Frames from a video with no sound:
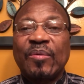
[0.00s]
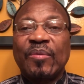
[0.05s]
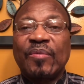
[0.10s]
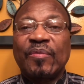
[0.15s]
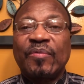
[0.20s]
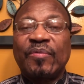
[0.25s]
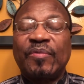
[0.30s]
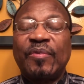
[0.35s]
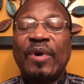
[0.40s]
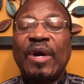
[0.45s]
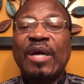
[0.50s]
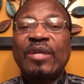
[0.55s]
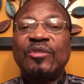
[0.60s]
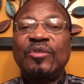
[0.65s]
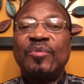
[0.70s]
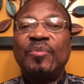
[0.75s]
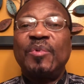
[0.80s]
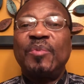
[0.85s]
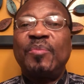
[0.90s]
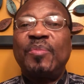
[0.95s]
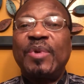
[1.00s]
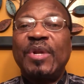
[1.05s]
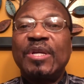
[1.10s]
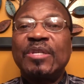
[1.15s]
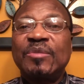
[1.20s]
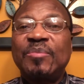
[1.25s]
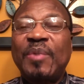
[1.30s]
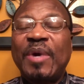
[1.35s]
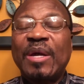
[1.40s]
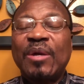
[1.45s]
for us to be
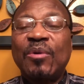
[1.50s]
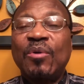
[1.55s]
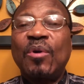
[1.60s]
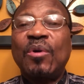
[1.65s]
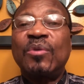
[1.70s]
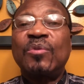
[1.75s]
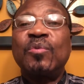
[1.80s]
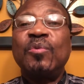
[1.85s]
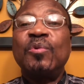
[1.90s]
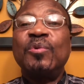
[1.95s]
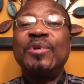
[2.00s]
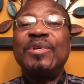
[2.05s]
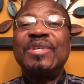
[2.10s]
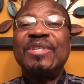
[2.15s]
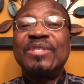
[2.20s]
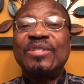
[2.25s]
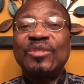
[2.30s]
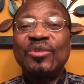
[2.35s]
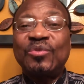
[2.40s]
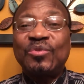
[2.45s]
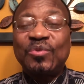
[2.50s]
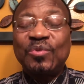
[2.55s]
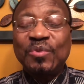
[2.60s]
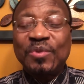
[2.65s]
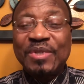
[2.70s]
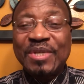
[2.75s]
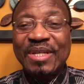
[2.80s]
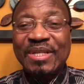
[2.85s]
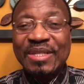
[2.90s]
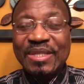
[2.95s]
blessed by God who
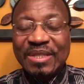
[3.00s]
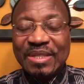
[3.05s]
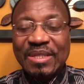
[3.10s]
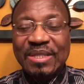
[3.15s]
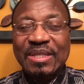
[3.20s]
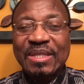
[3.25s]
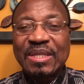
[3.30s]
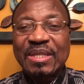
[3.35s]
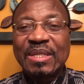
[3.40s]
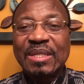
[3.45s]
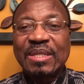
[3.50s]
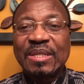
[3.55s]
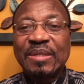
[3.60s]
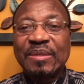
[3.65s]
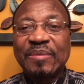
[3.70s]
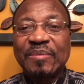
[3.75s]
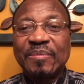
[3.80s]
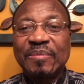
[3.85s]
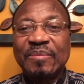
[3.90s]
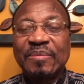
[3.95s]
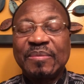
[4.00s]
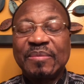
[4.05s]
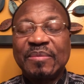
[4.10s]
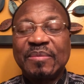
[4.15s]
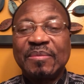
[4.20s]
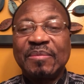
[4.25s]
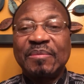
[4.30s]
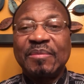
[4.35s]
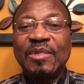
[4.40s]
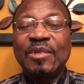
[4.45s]
instituted it.
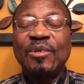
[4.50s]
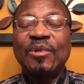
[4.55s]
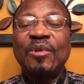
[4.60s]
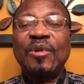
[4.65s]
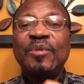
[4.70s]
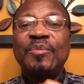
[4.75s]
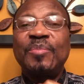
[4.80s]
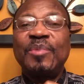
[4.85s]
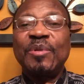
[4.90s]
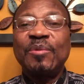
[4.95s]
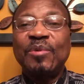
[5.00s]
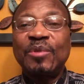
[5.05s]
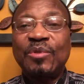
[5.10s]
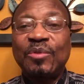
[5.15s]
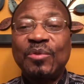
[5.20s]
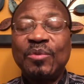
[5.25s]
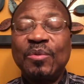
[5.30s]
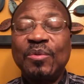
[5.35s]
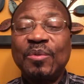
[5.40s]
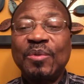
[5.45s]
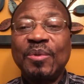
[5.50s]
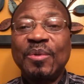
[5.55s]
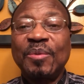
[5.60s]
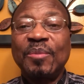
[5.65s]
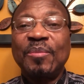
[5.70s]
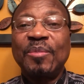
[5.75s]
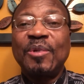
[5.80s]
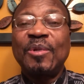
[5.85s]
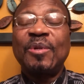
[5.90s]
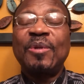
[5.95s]
May the Lord be with you.
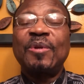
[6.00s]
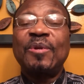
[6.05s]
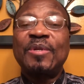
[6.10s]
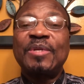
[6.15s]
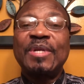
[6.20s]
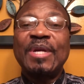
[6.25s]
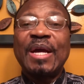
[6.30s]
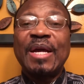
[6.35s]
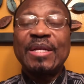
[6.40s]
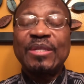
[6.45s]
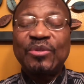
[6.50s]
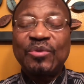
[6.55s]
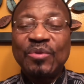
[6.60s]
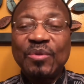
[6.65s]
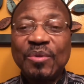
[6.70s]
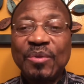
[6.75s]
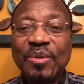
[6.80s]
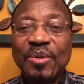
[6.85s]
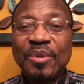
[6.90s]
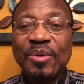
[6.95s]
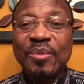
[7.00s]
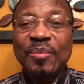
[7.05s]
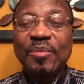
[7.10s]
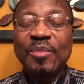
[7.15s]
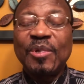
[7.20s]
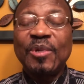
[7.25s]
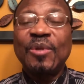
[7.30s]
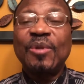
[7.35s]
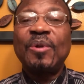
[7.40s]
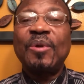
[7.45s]
May the Lord guide you.
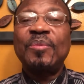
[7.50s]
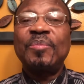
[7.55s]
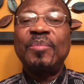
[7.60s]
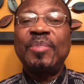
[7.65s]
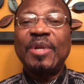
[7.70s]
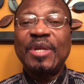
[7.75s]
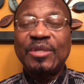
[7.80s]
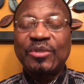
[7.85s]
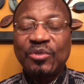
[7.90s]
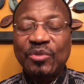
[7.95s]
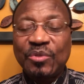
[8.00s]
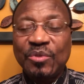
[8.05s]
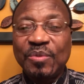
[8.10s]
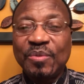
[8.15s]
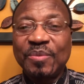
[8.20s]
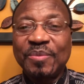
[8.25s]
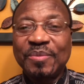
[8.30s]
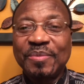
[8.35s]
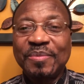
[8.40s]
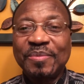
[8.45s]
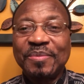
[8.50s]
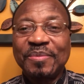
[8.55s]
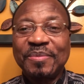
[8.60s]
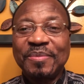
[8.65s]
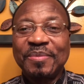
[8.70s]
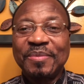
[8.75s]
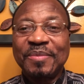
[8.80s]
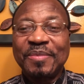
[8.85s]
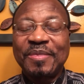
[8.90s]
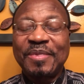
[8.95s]
May the Lord bless you.
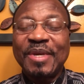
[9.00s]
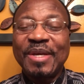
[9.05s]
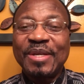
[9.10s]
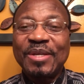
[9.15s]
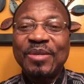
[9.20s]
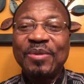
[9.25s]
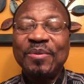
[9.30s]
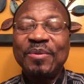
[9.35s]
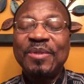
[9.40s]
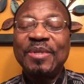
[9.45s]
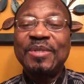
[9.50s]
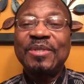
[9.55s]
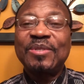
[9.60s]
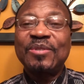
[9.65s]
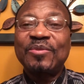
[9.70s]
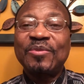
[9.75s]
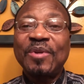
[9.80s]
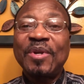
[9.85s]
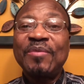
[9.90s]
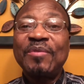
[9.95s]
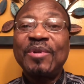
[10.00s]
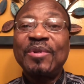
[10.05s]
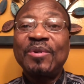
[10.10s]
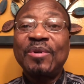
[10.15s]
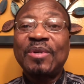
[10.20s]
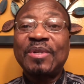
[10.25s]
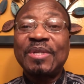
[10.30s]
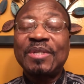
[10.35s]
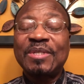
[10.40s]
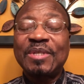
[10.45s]
Thank you. This is Reverend
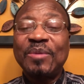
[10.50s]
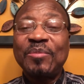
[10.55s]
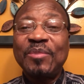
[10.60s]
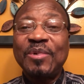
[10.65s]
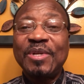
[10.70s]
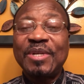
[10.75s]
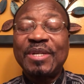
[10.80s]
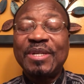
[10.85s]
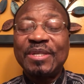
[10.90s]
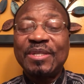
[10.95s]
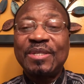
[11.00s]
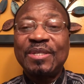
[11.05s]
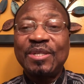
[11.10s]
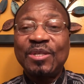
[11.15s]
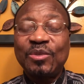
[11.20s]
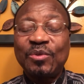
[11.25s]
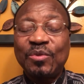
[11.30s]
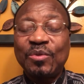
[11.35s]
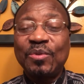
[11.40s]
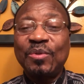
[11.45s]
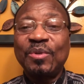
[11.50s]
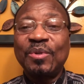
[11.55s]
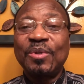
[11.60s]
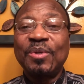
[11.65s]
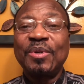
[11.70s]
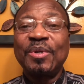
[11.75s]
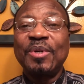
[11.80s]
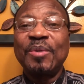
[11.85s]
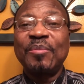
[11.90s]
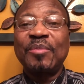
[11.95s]
Dr. Samuel Kisiedu,
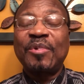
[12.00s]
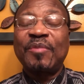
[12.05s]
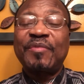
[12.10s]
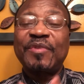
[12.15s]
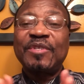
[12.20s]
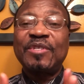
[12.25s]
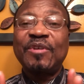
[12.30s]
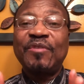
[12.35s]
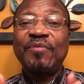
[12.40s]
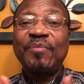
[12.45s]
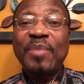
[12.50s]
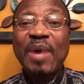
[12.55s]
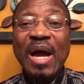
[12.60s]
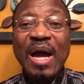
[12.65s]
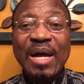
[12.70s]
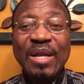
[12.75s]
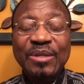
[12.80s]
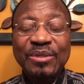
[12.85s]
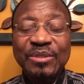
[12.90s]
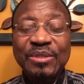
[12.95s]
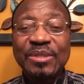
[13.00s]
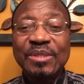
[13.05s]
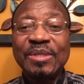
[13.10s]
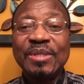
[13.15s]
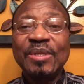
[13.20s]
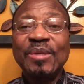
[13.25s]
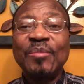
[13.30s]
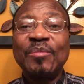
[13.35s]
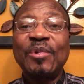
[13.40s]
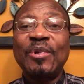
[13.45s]
Professor of Biology,
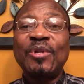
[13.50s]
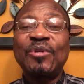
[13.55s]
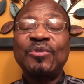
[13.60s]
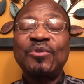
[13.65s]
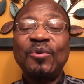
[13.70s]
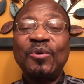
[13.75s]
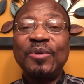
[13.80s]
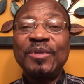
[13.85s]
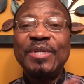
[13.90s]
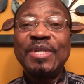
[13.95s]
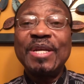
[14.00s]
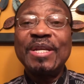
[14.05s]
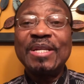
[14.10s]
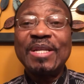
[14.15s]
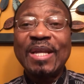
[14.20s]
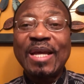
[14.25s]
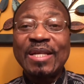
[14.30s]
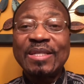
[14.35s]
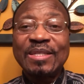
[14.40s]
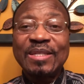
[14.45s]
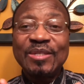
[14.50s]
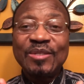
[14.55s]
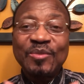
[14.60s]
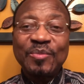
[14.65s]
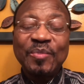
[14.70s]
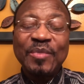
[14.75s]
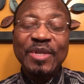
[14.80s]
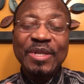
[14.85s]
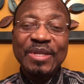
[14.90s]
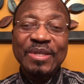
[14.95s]
but also ordained licensed
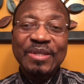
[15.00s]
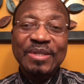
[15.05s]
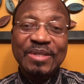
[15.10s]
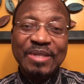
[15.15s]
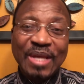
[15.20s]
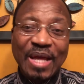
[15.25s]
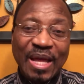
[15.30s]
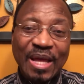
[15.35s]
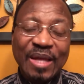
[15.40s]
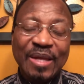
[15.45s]
minister